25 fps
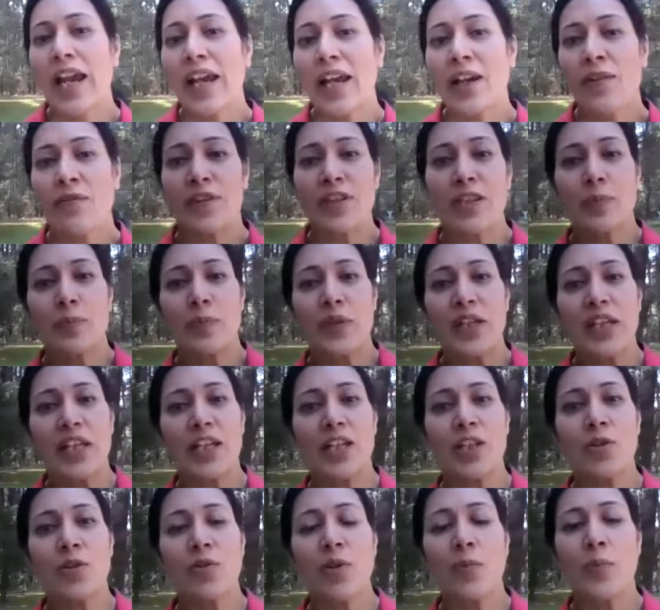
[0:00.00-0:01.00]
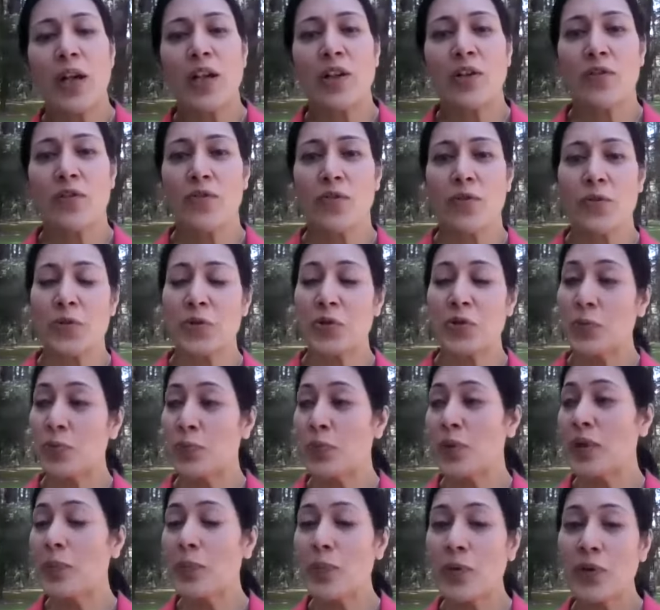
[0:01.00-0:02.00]
hey, we speak into a microphone so
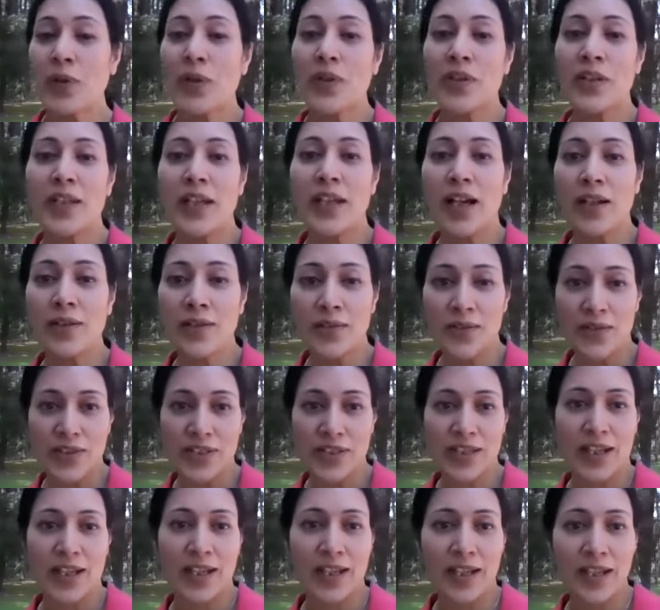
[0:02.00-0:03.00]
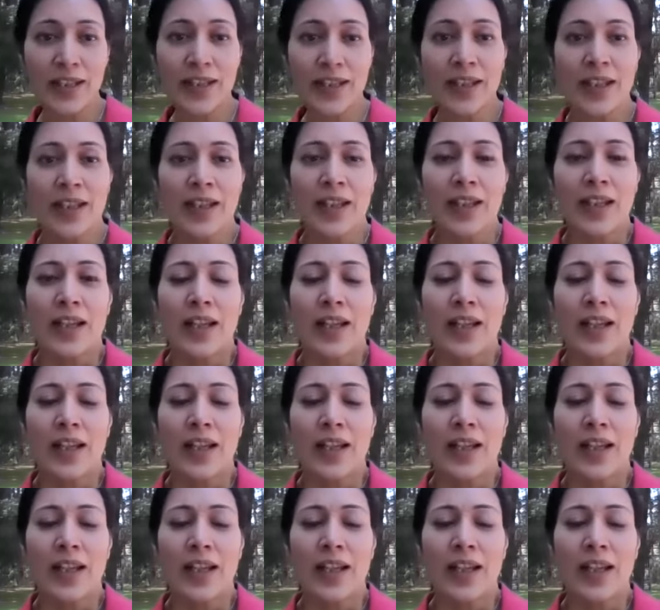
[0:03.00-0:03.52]
people on the other side